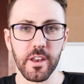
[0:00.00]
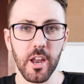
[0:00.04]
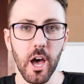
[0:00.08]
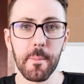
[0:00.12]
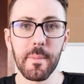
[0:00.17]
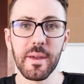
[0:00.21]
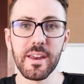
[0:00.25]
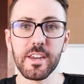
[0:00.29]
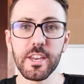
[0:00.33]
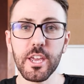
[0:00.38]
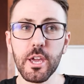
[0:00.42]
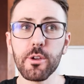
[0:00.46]
I
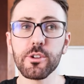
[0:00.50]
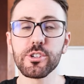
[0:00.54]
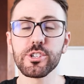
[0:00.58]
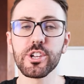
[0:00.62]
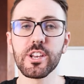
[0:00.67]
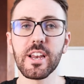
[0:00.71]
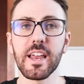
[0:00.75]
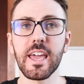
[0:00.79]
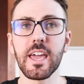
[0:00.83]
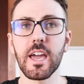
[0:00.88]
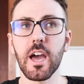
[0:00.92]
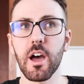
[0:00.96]
mean,
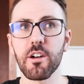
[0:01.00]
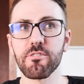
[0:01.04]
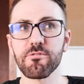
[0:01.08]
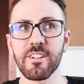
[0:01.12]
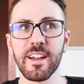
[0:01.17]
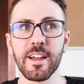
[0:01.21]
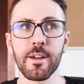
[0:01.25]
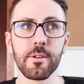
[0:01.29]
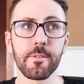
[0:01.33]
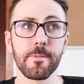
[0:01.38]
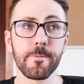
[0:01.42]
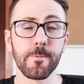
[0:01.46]
usually
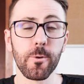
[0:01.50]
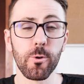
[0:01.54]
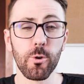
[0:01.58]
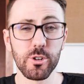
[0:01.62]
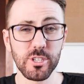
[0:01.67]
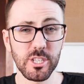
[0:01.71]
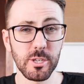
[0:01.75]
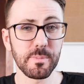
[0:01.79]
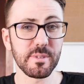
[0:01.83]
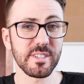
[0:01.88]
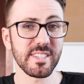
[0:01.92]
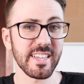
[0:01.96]
around
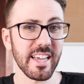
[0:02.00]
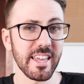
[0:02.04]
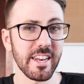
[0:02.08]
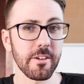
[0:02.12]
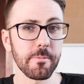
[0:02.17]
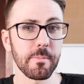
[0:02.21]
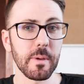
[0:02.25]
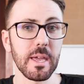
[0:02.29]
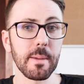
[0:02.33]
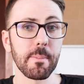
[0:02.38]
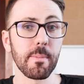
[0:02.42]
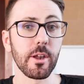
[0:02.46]
40%
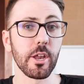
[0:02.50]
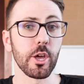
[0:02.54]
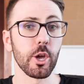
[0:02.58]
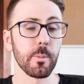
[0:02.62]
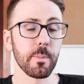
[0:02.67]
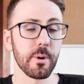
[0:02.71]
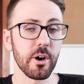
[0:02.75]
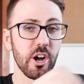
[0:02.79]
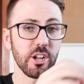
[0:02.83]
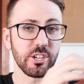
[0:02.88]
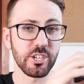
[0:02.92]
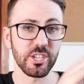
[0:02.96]
of people who
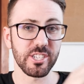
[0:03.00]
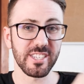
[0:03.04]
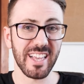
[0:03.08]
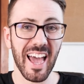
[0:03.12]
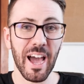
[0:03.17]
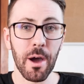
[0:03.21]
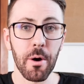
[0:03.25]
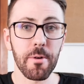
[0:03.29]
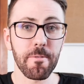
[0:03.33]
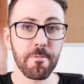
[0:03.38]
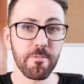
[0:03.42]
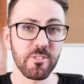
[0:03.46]
purchase
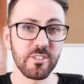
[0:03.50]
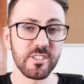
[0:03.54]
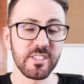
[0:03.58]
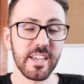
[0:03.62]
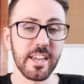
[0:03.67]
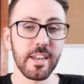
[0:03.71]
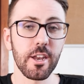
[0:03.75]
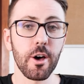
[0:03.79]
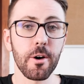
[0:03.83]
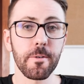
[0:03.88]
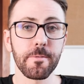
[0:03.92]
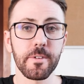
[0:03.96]
our
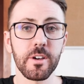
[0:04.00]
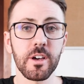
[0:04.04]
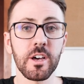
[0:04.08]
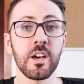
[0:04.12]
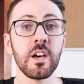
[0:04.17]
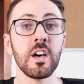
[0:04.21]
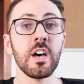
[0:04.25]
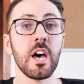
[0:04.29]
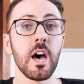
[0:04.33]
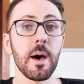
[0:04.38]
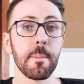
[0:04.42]
front-end offer